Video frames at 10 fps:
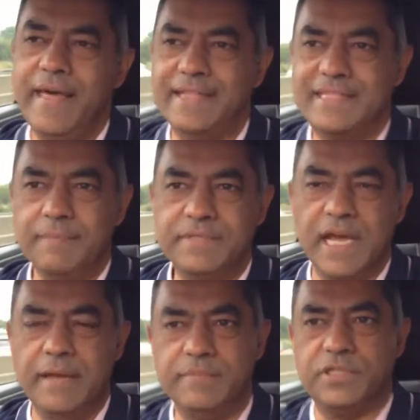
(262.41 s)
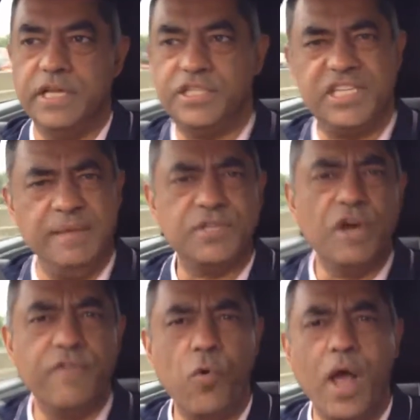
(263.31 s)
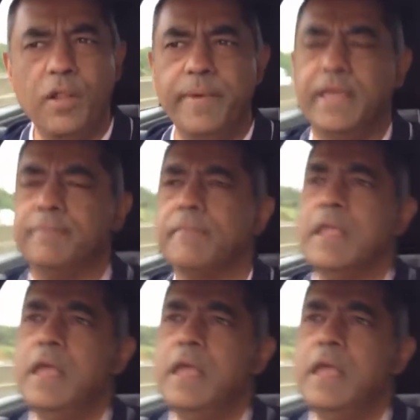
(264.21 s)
that sometimes it seems overwhelming.